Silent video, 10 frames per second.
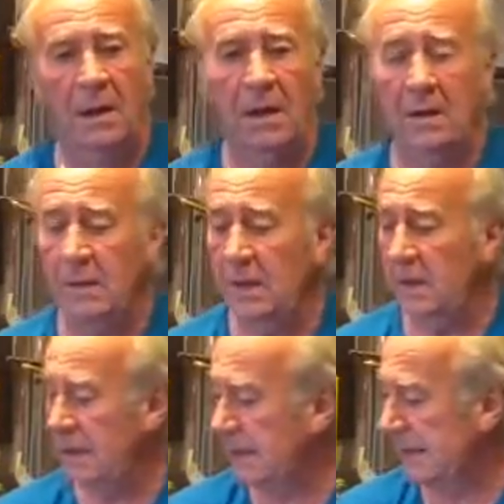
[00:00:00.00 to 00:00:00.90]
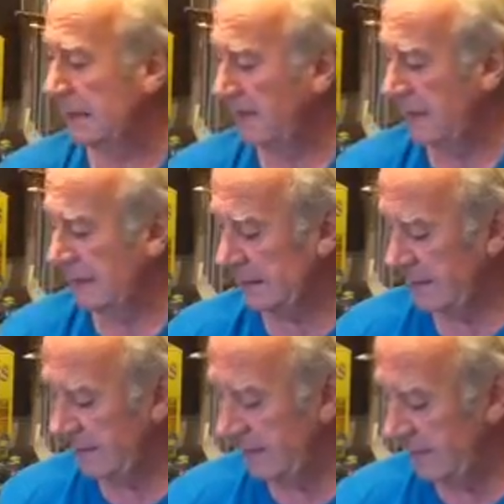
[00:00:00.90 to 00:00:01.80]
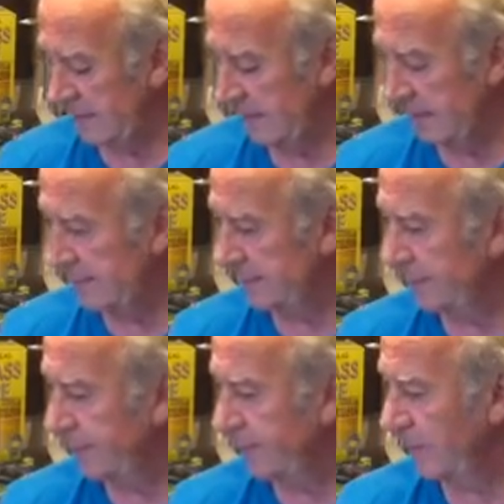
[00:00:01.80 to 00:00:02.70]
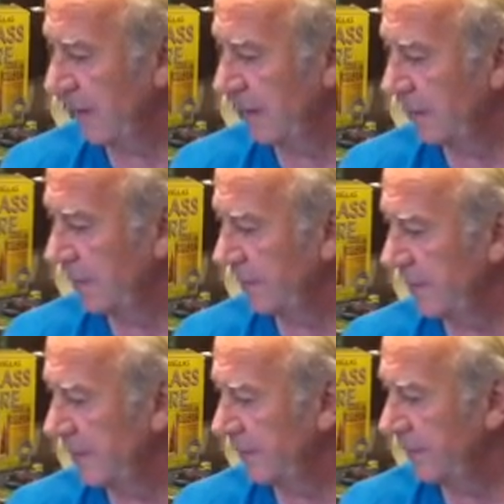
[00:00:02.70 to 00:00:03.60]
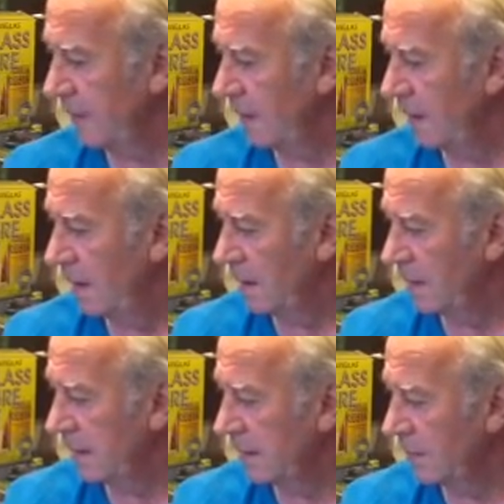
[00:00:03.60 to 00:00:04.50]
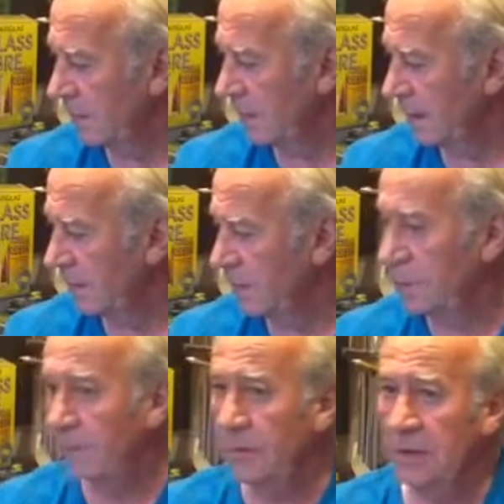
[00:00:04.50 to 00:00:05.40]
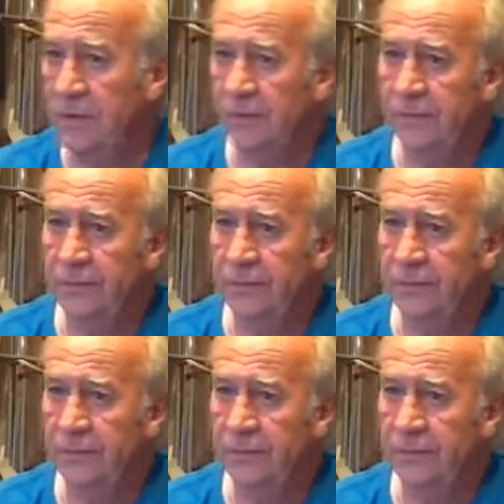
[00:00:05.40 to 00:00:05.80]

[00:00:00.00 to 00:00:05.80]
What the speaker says: Anyway, it's Sunday, and I don't think I'll be doing much.